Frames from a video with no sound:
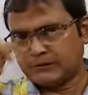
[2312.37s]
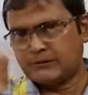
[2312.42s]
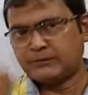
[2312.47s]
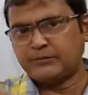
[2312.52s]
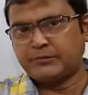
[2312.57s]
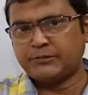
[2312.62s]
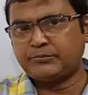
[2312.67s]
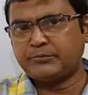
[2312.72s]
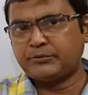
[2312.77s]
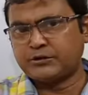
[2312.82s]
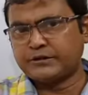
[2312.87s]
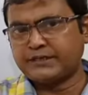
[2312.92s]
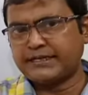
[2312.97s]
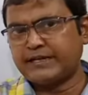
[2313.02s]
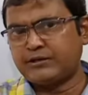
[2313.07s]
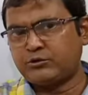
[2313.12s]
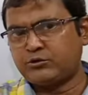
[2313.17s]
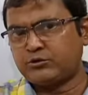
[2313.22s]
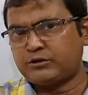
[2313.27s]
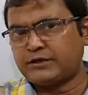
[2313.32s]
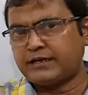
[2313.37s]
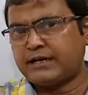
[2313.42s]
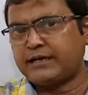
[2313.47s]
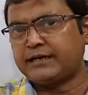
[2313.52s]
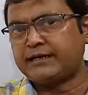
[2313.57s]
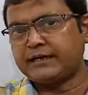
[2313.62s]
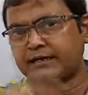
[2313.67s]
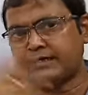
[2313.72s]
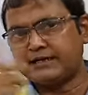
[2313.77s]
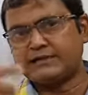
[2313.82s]
Before saying good
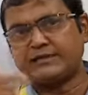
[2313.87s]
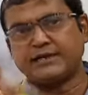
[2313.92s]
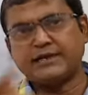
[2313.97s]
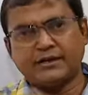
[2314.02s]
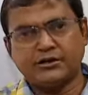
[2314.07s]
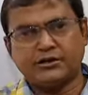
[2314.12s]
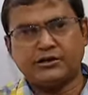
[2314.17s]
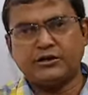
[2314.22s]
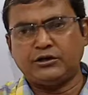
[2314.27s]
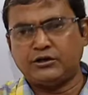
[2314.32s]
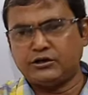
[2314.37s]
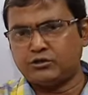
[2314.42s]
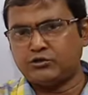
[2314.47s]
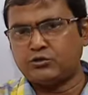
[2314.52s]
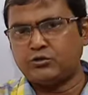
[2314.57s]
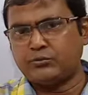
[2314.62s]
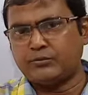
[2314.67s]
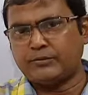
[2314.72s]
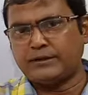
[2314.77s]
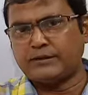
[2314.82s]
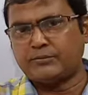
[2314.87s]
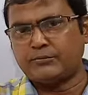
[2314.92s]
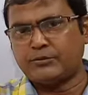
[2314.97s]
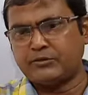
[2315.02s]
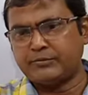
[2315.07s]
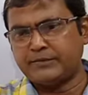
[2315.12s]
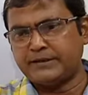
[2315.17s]
night, I'll say I'll do one more